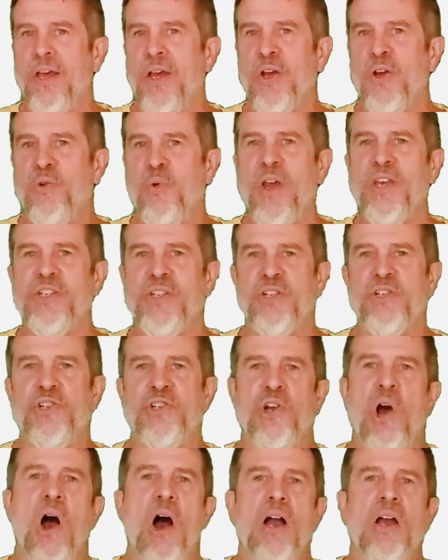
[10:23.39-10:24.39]
Grace
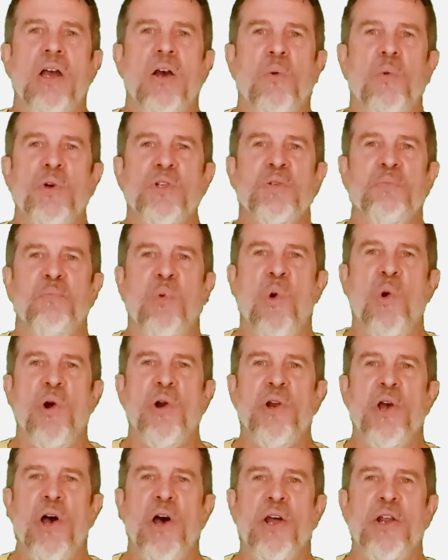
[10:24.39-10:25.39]
Shock was
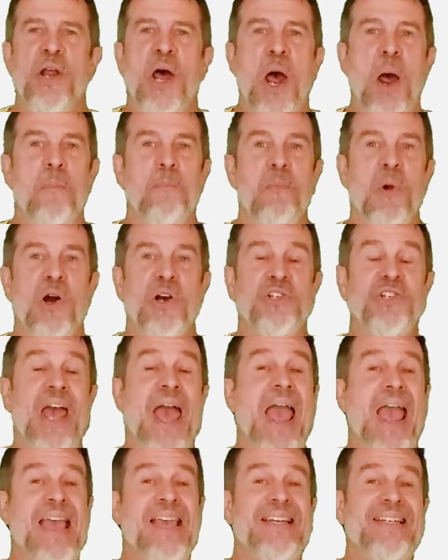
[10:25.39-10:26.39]
born on March
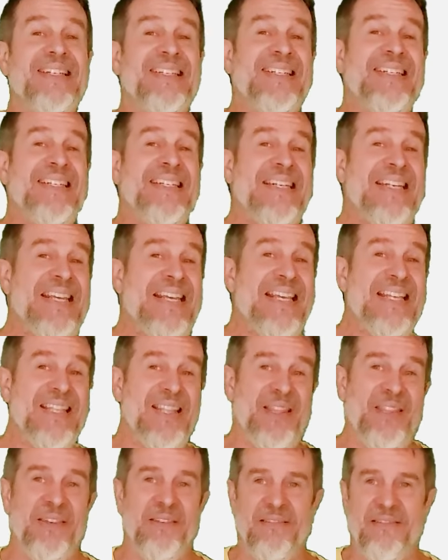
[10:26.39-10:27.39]

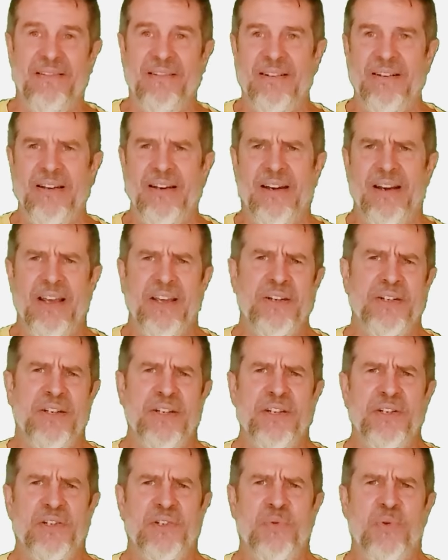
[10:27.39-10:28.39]
18th,
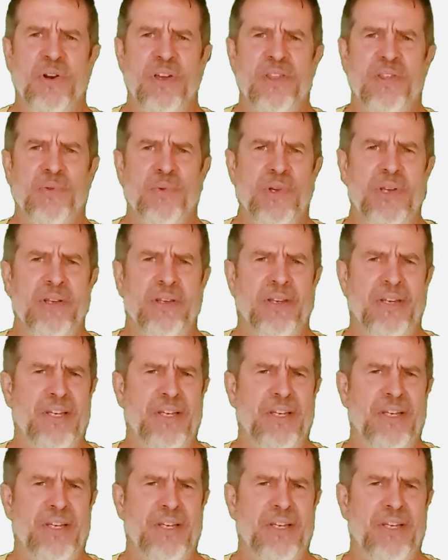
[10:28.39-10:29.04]
1923.